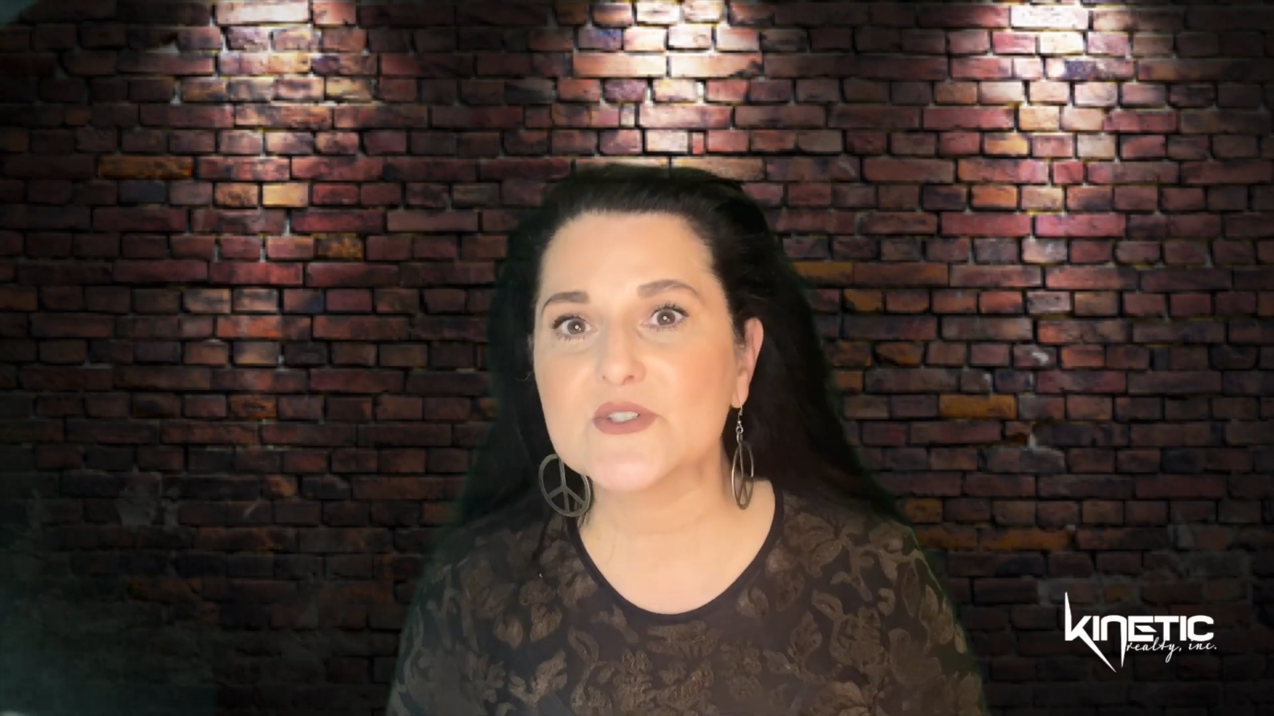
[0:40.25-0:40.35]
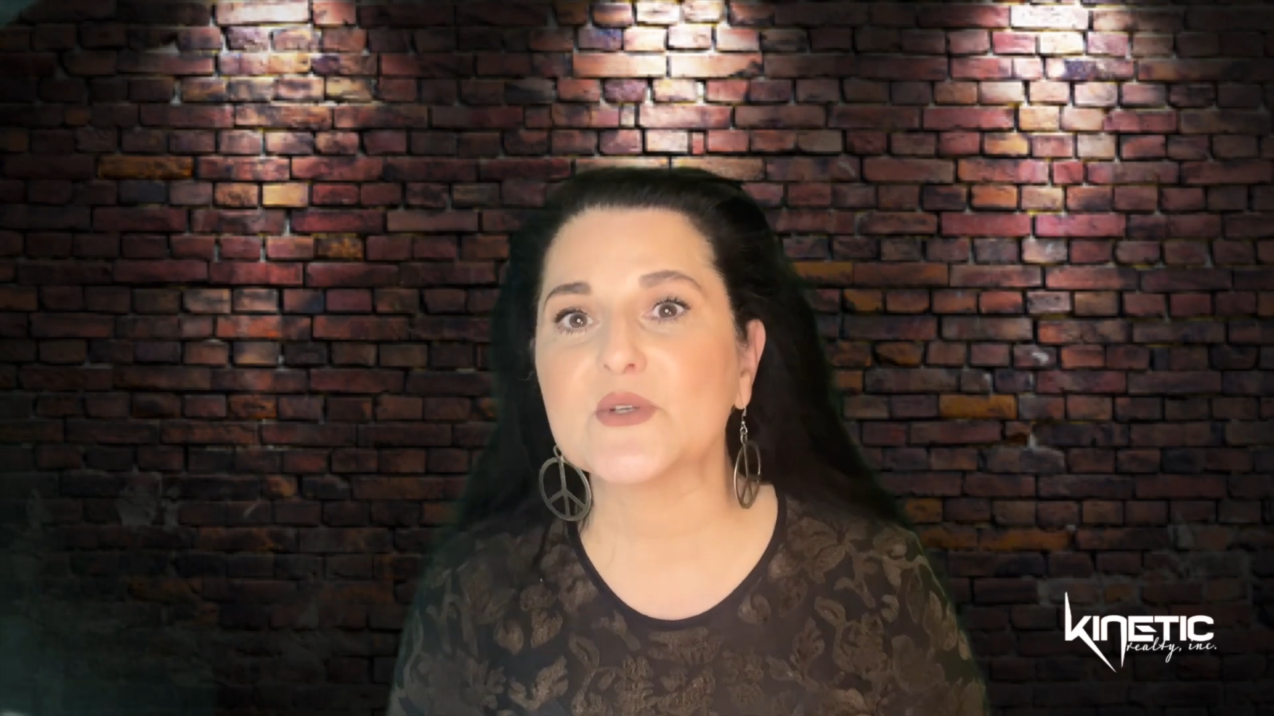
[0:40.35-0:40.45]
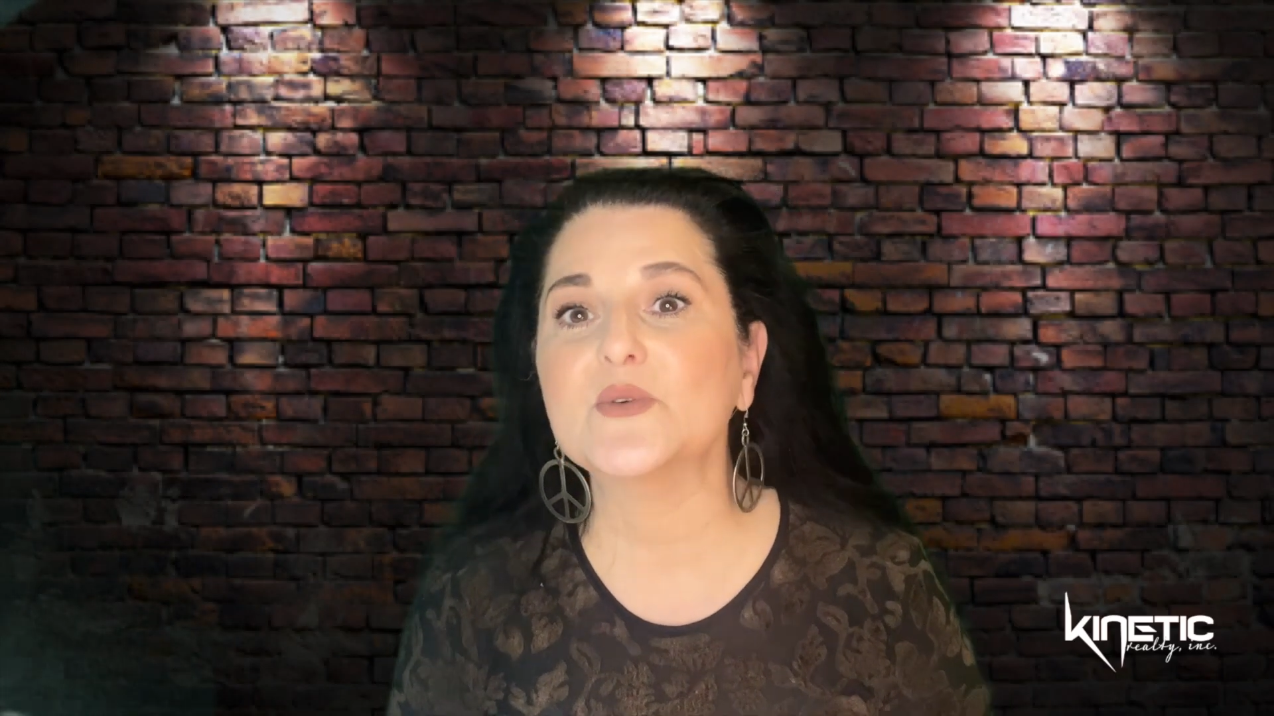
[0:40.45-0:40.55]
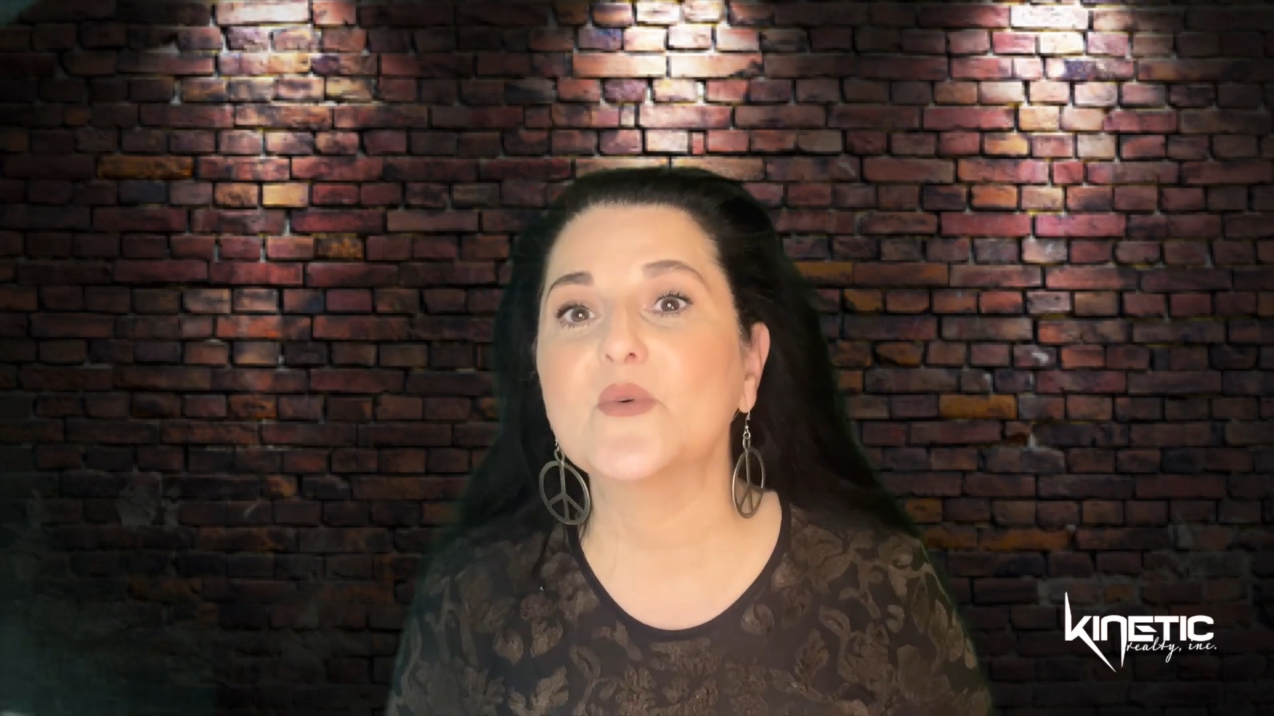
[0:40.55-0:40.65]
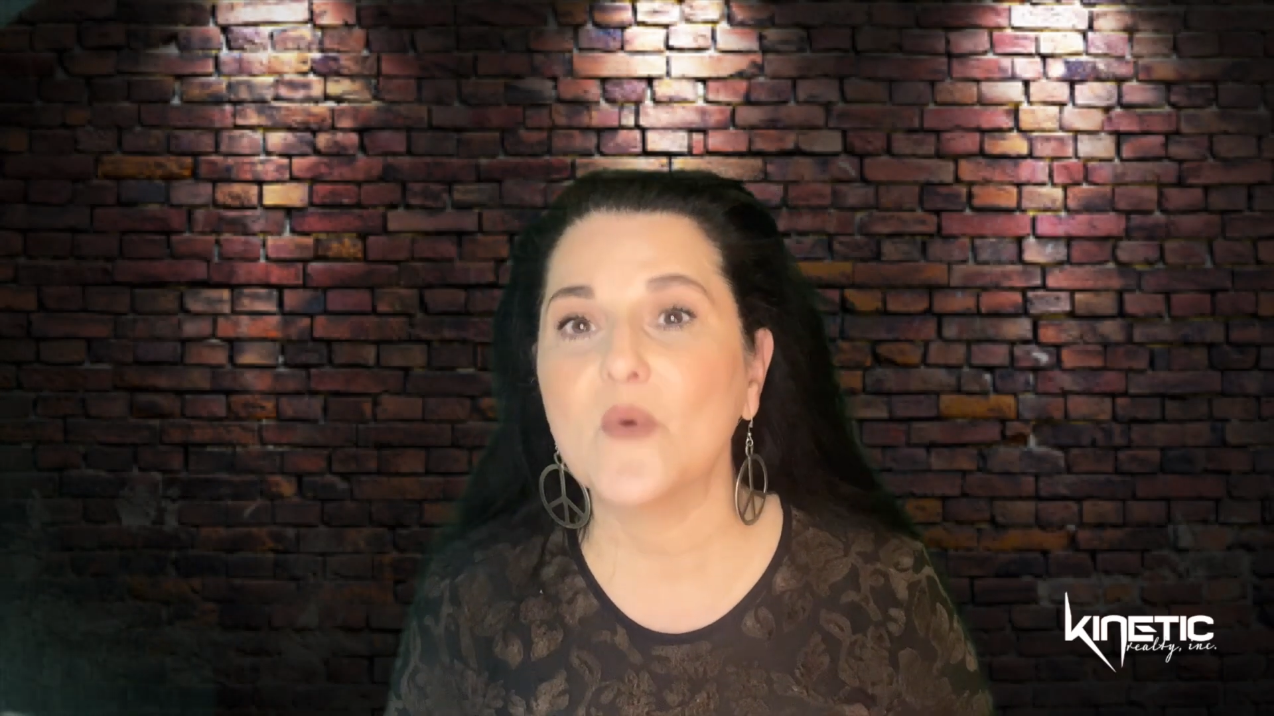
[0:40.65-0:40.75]

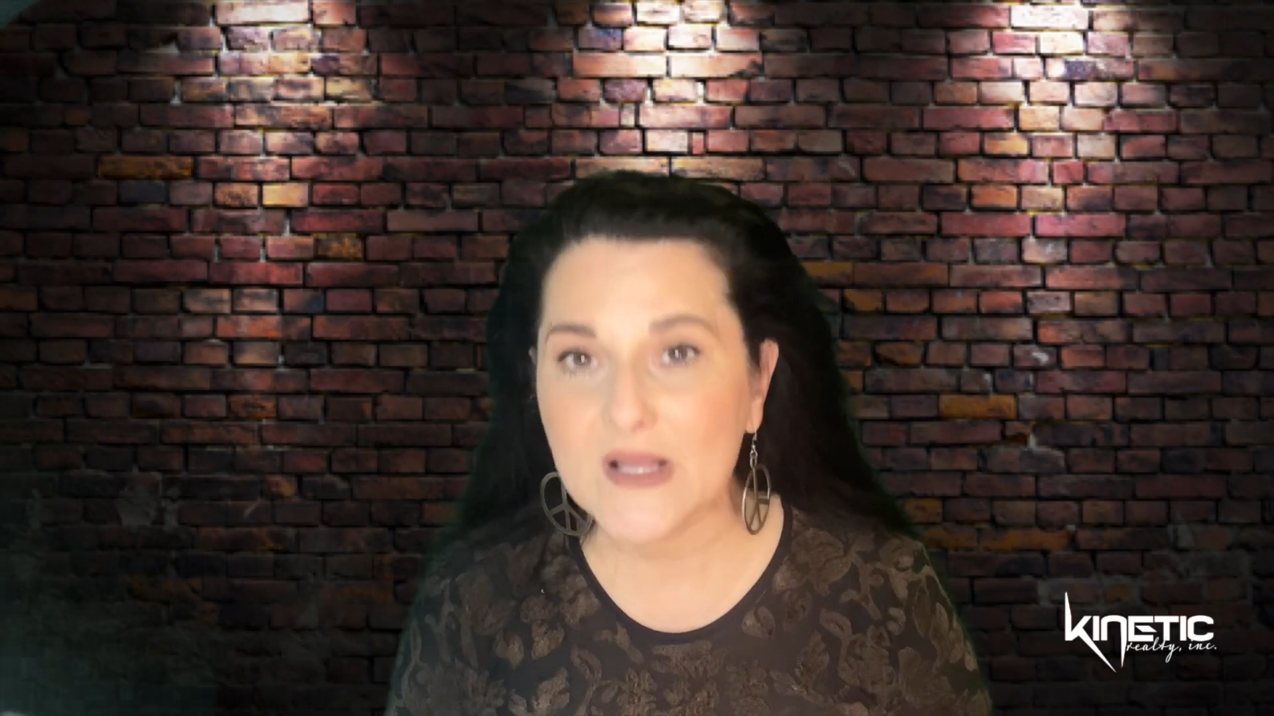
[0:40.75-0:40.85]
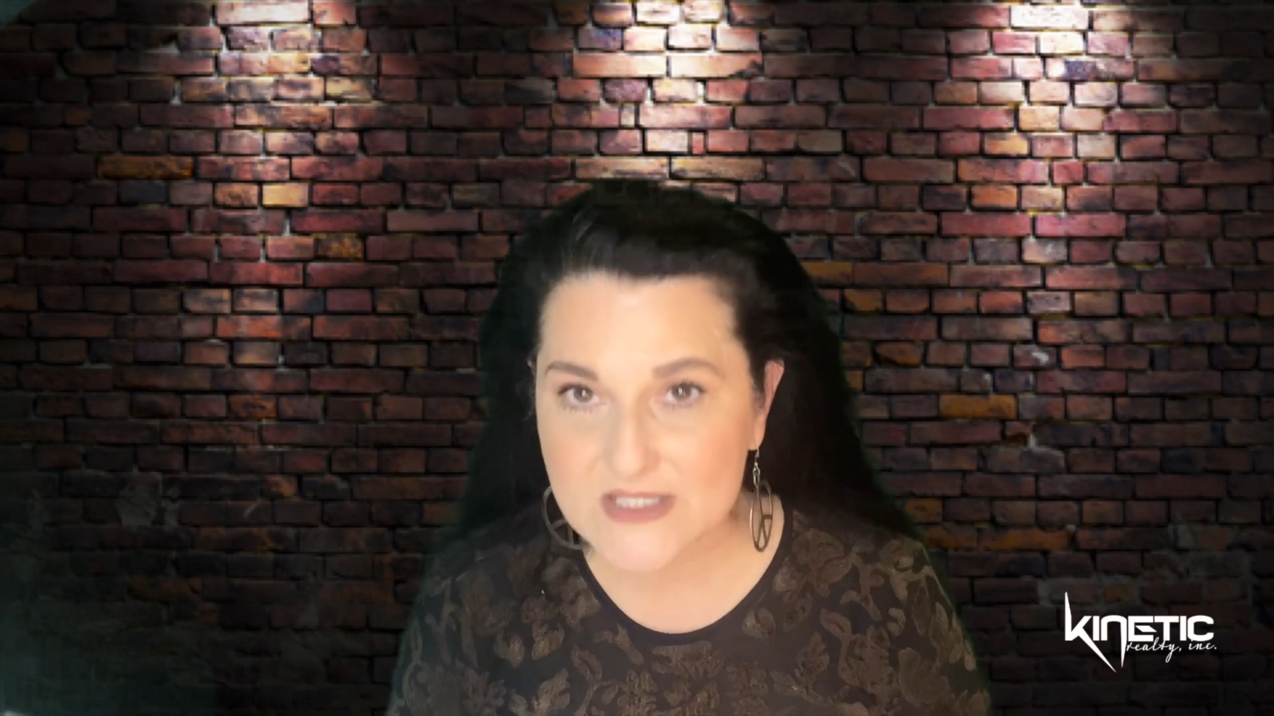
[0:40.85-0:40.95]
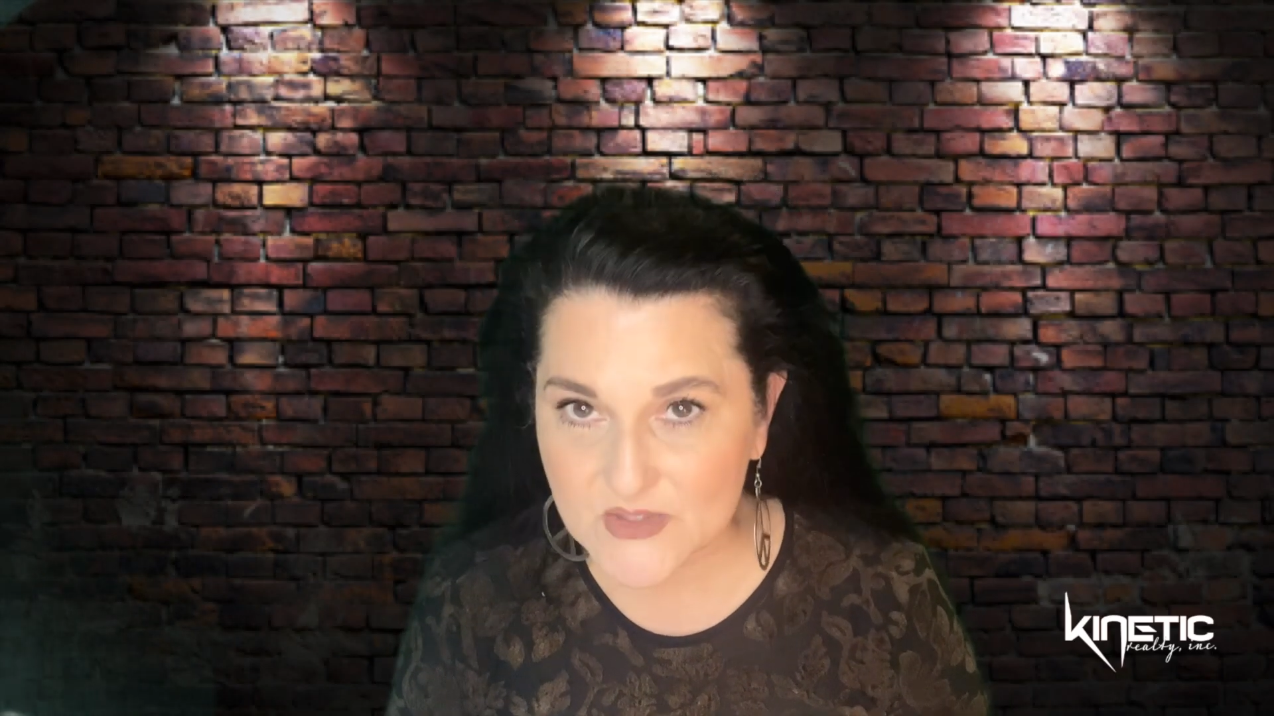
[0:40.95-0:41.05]
who want